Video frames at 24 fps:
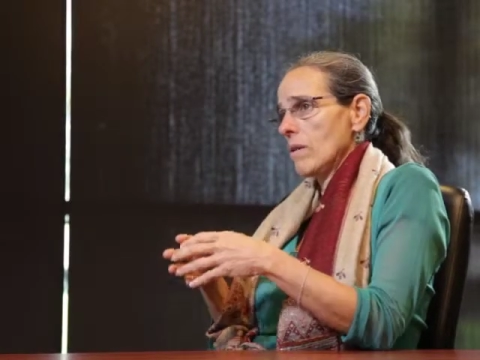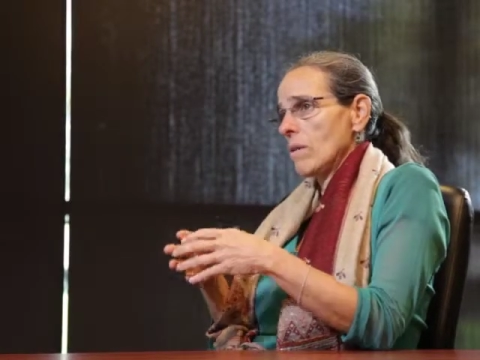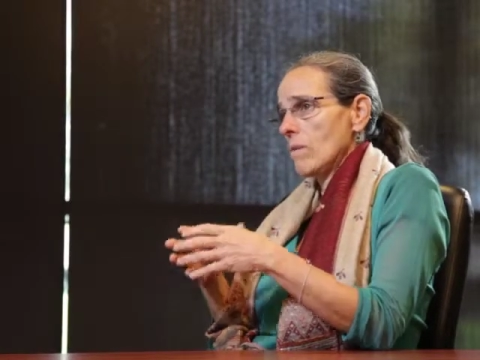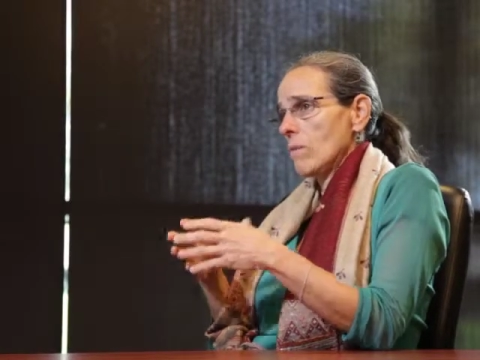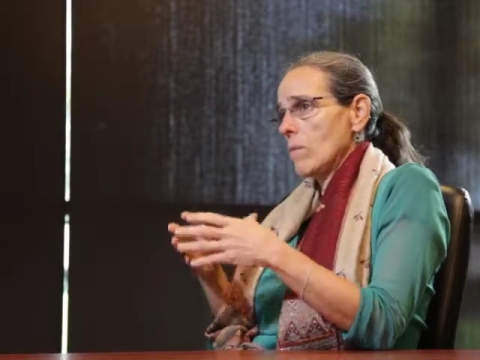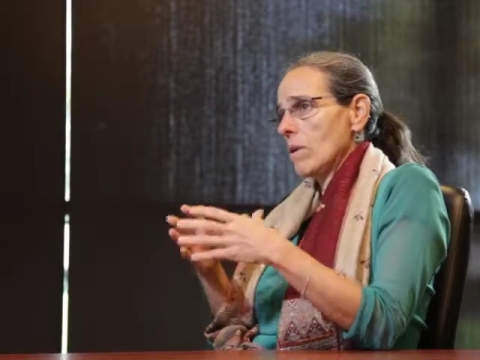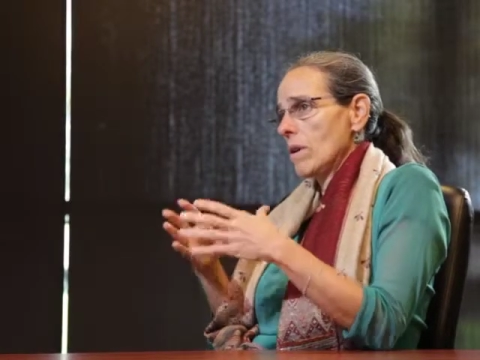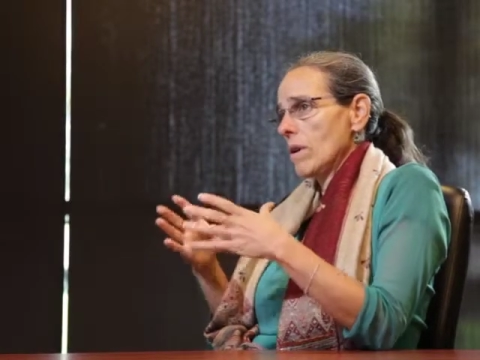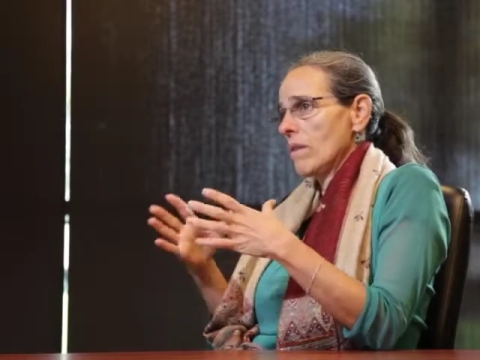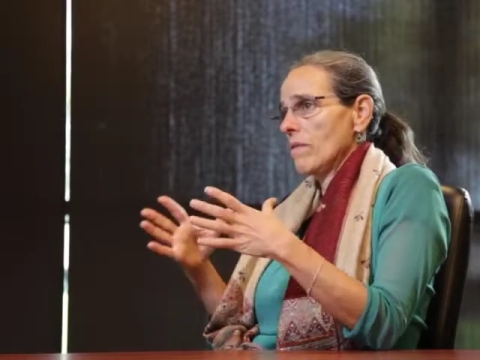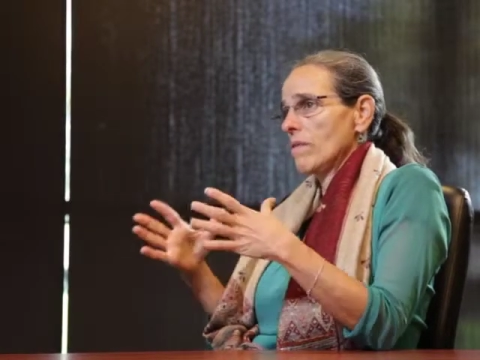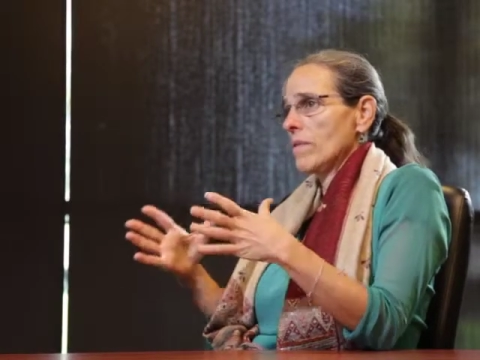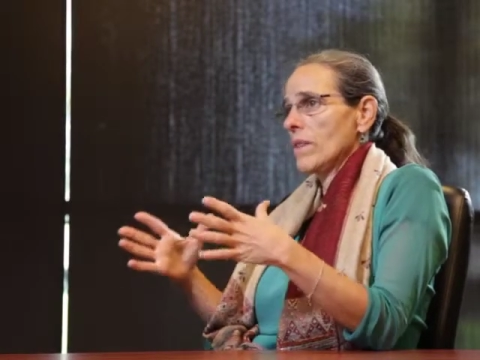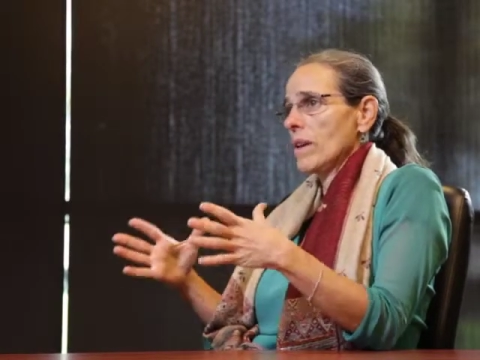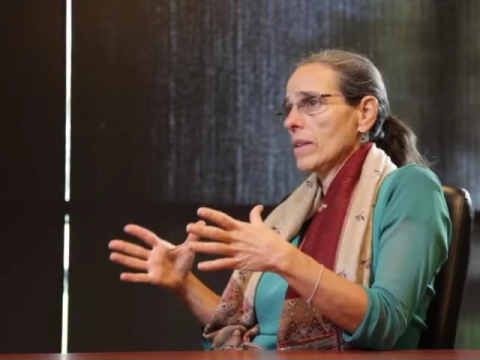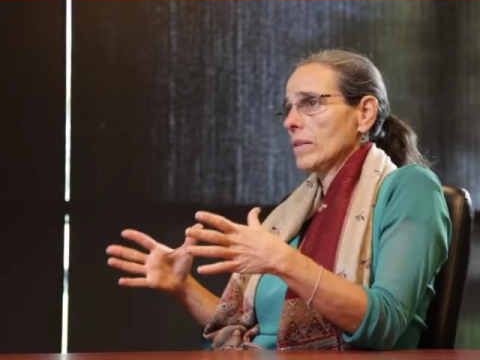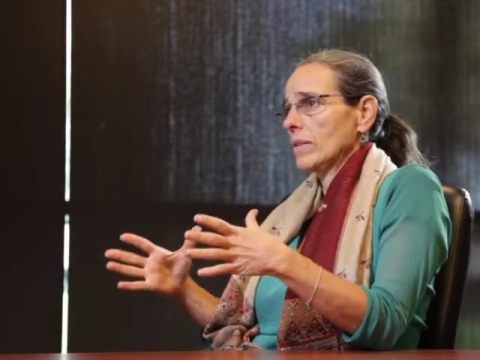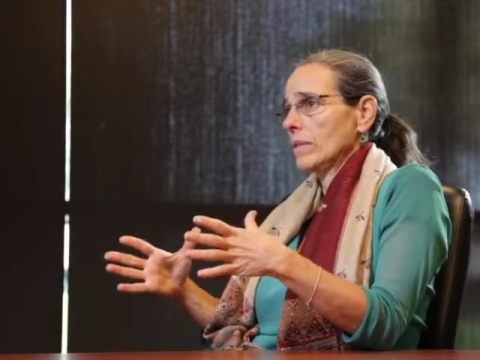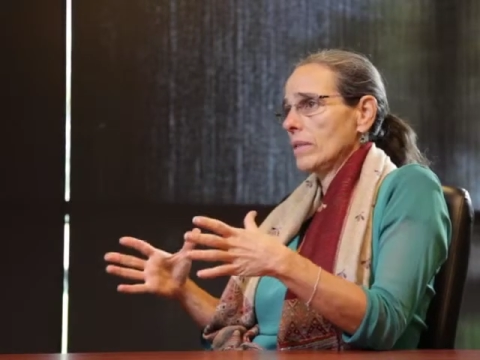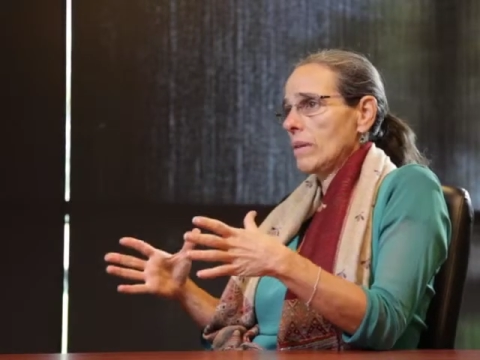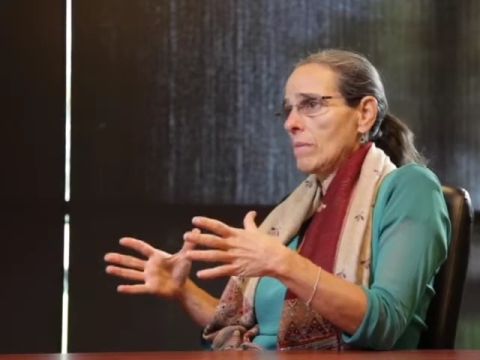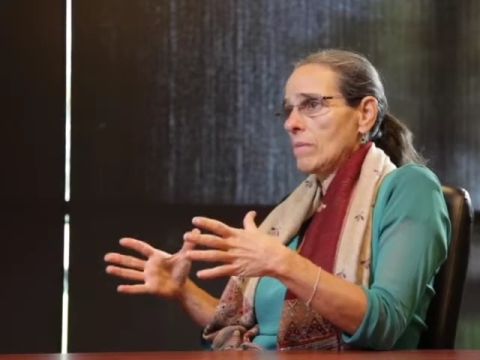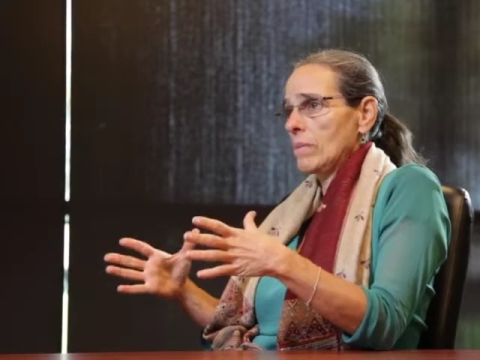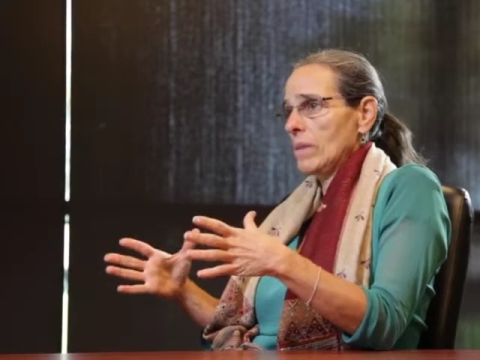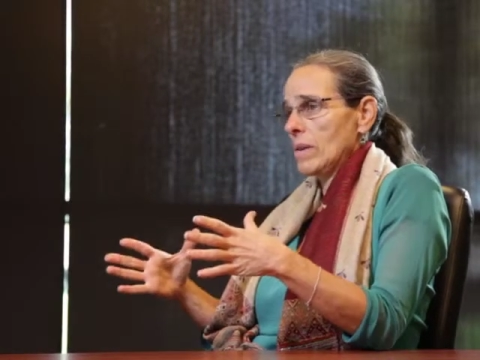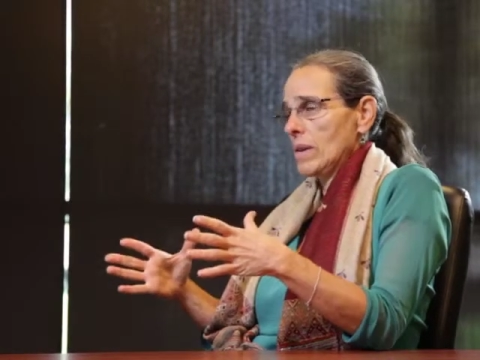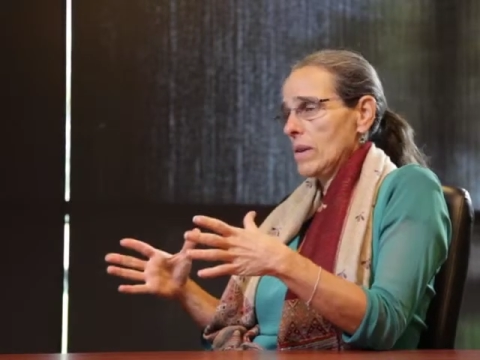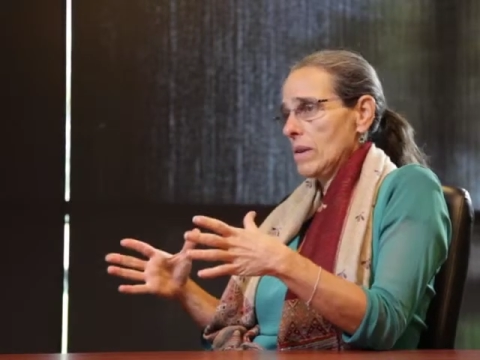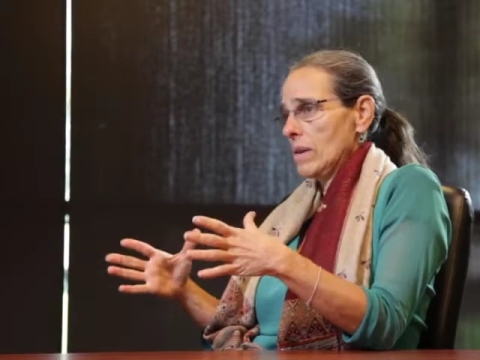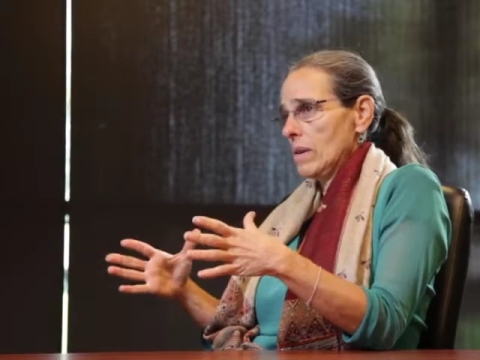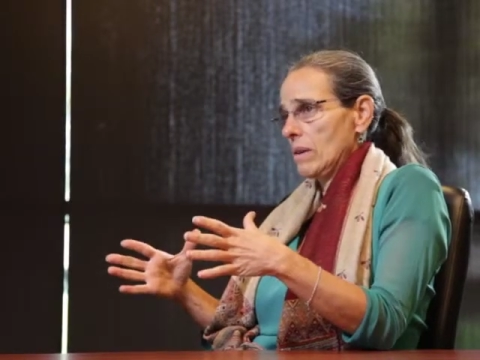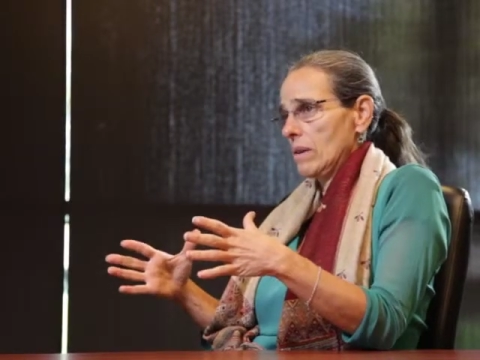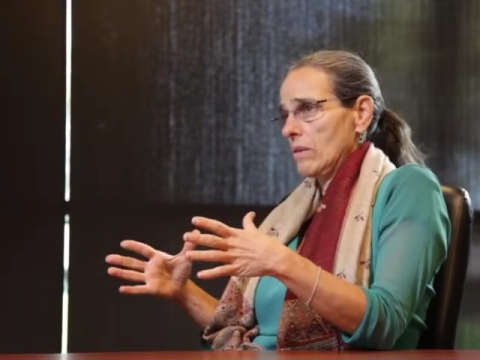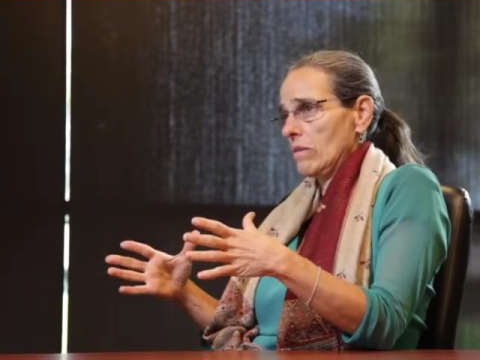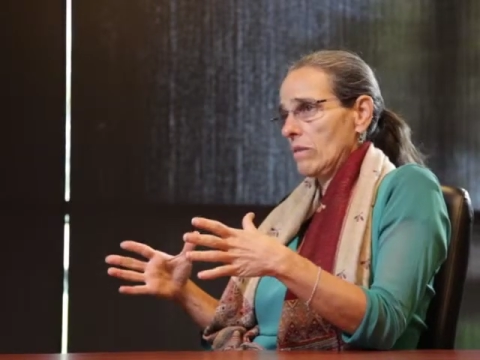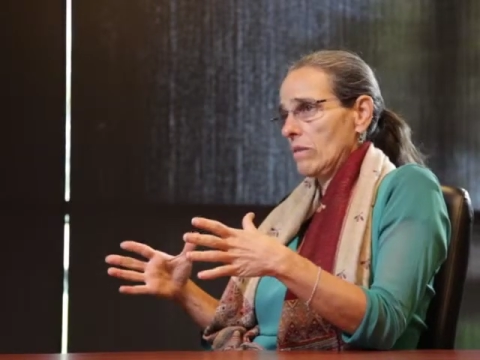whatever that something
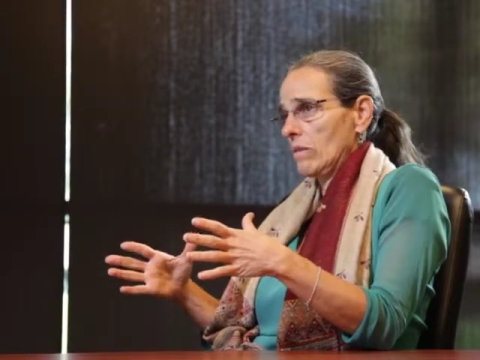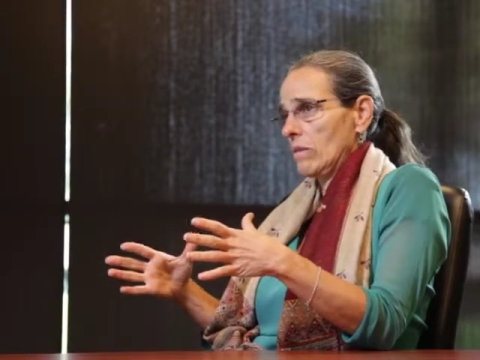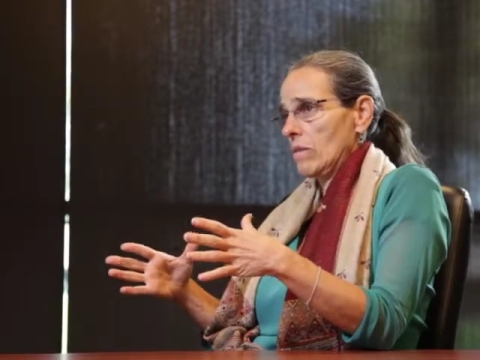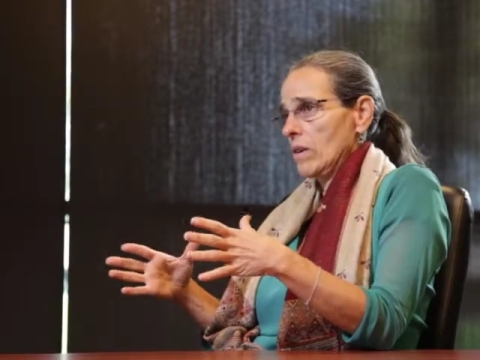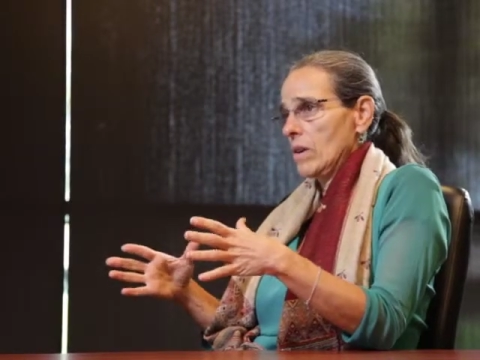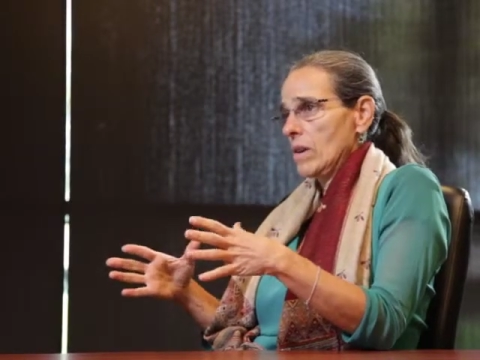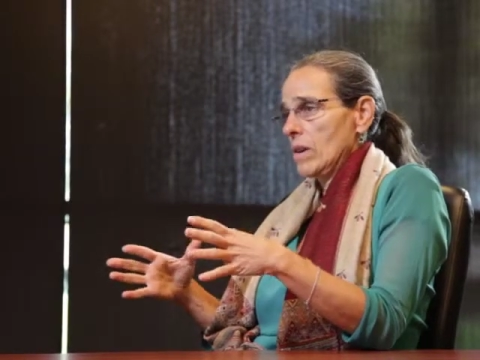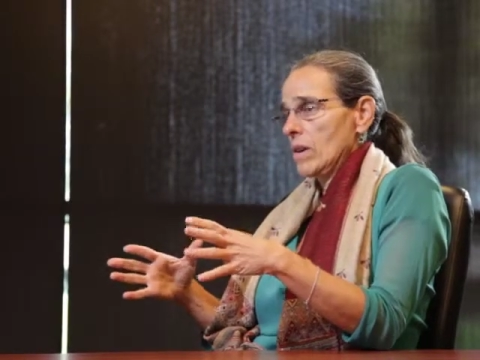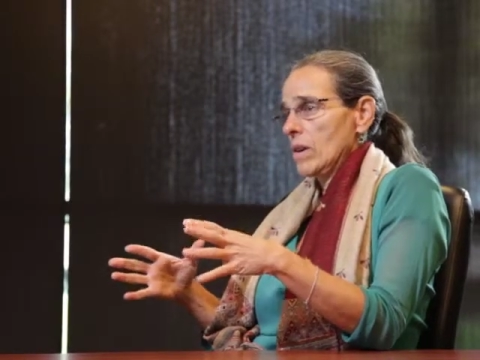is,